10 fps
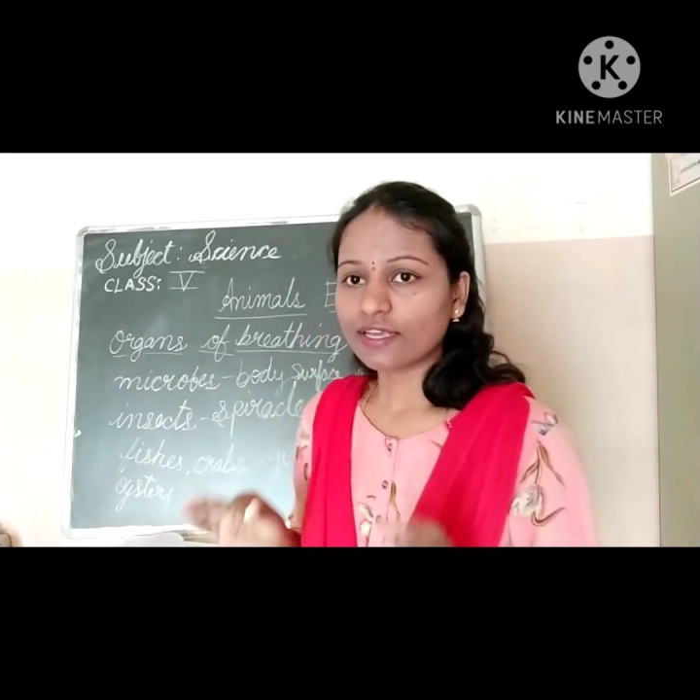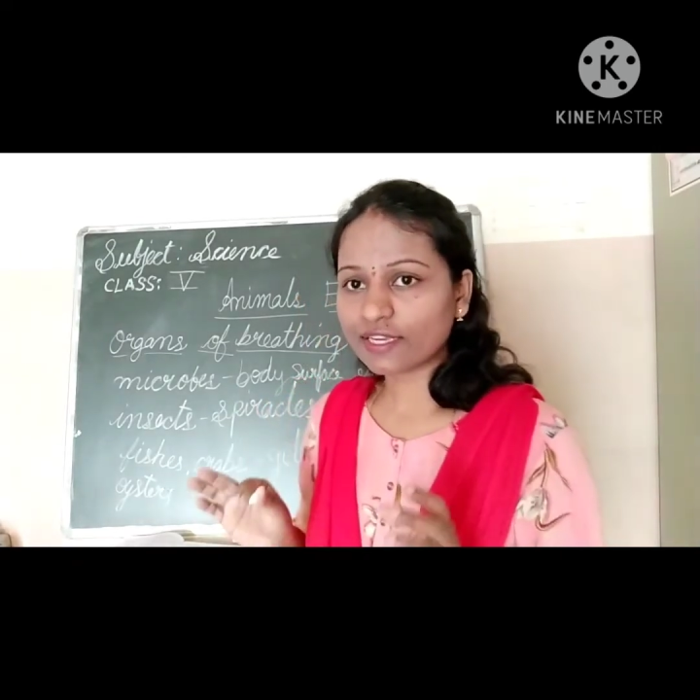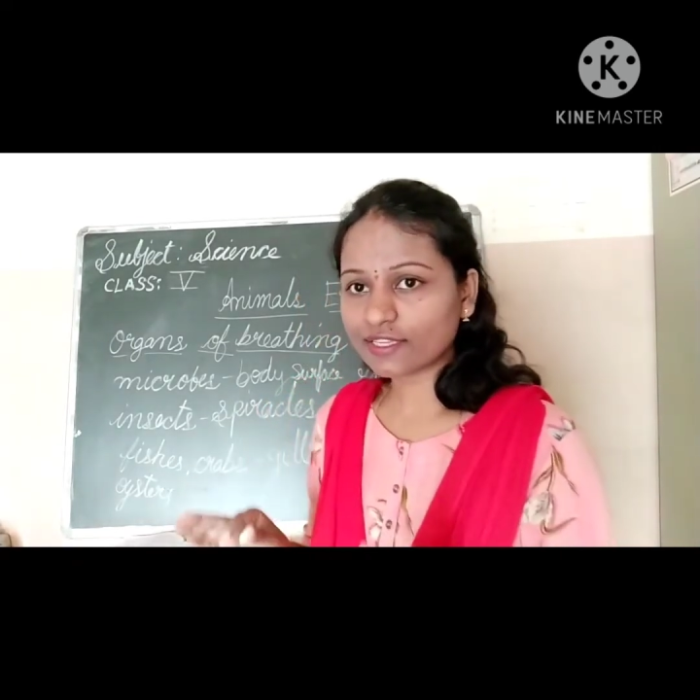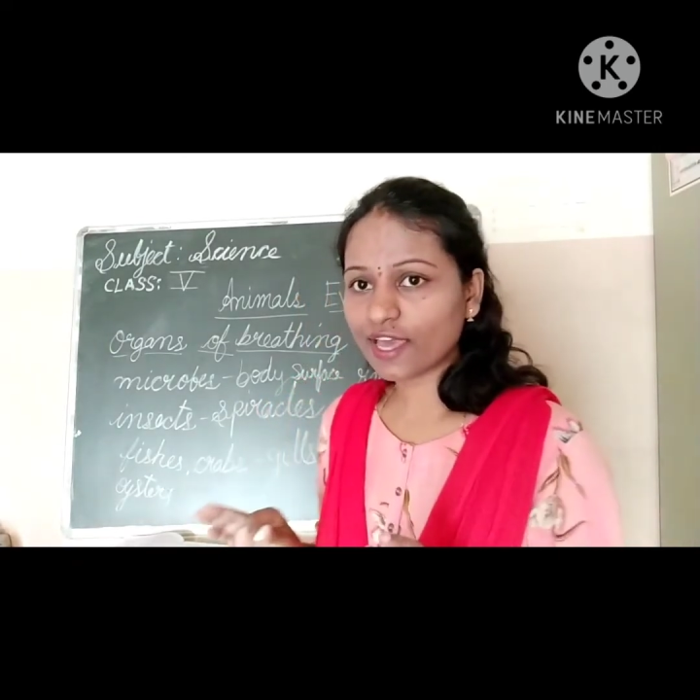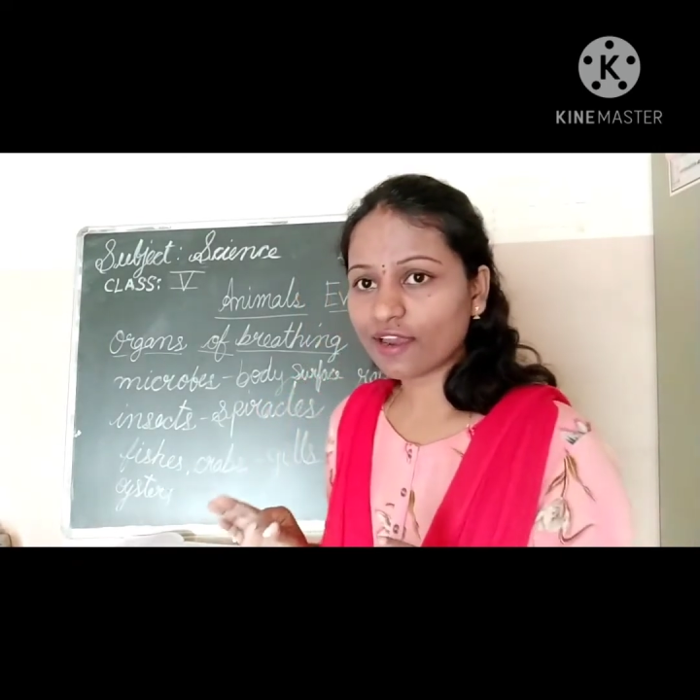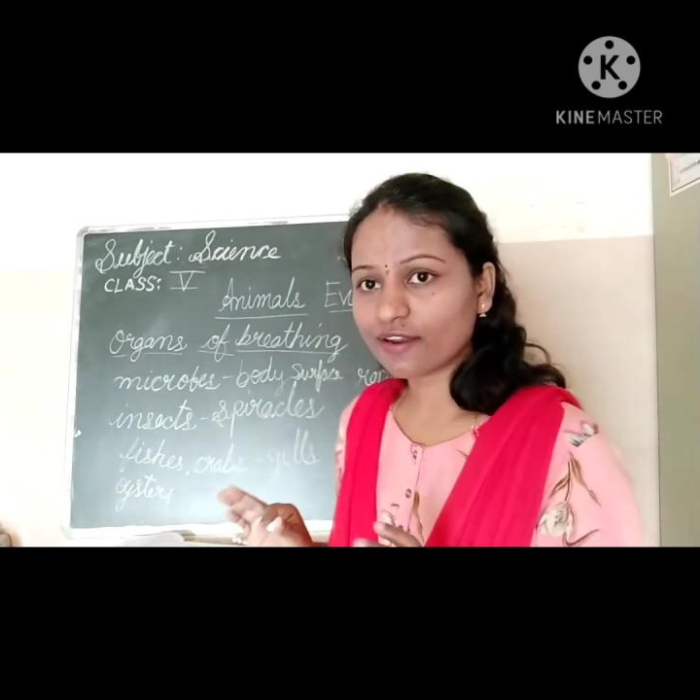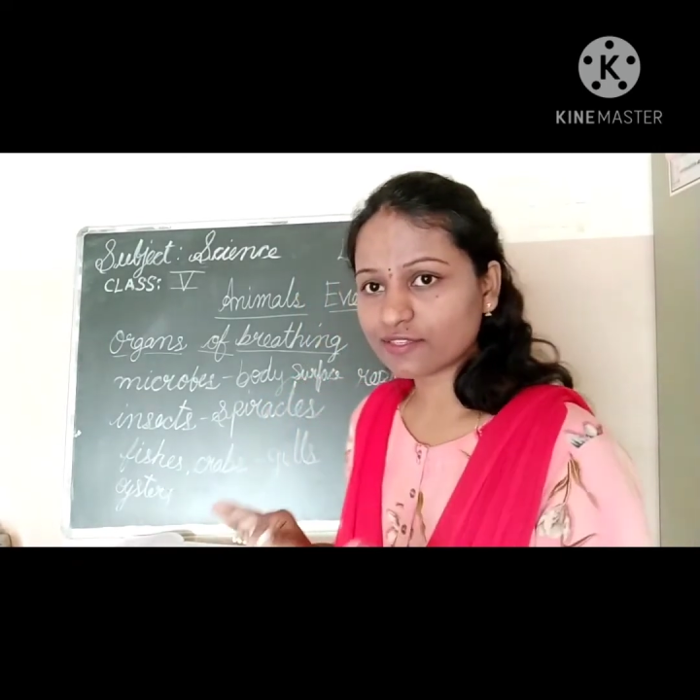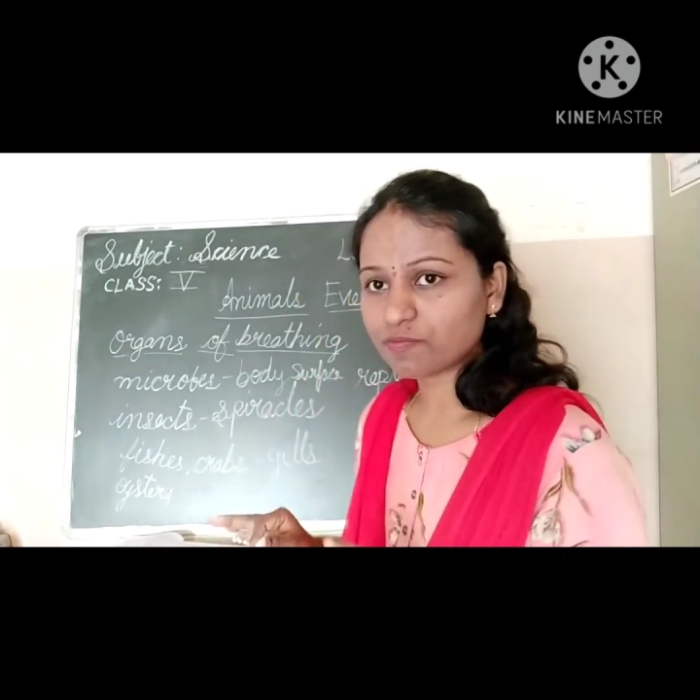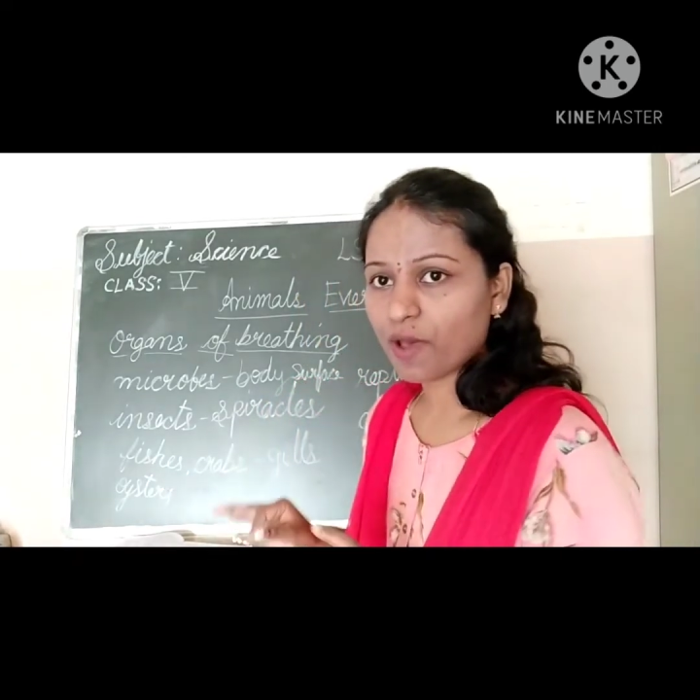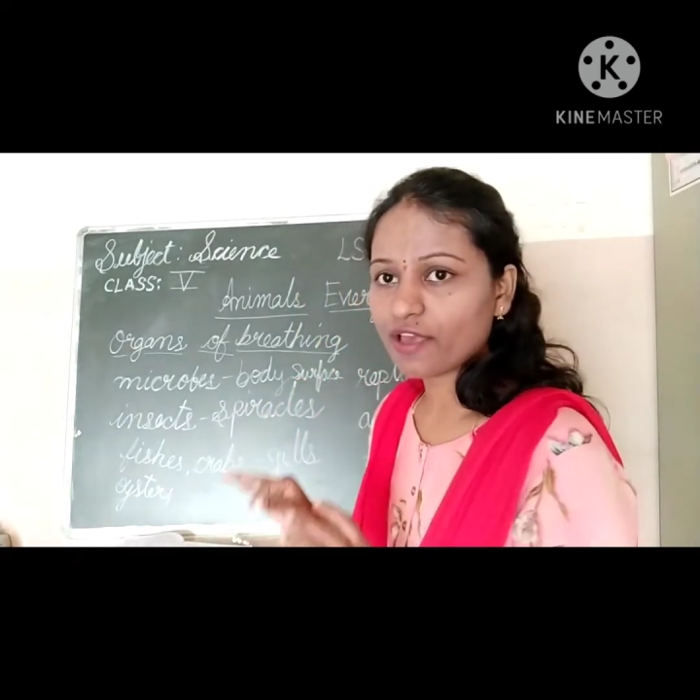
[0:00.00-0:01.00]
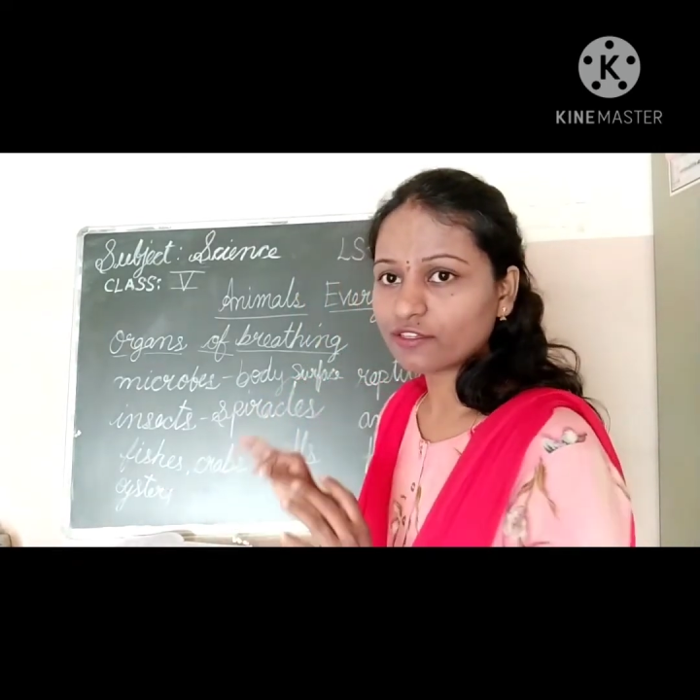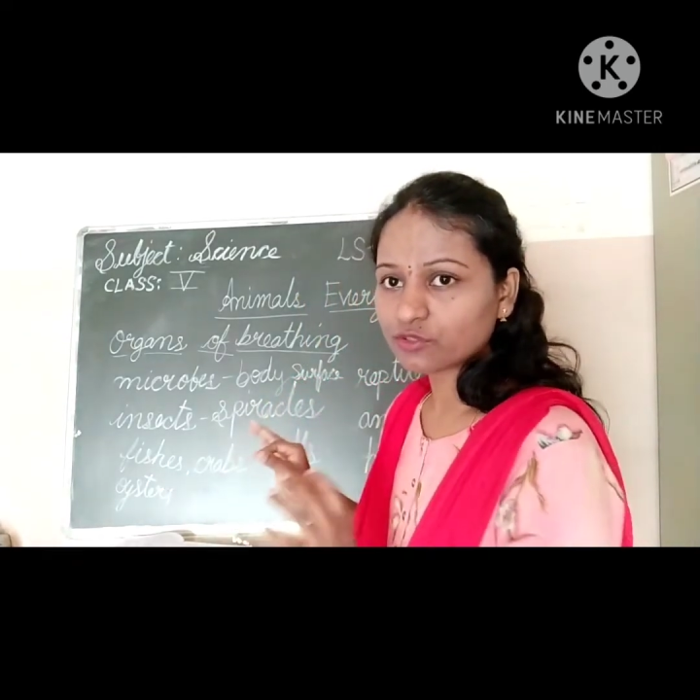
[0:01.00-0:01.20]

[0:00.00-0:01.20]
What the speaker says: it can respire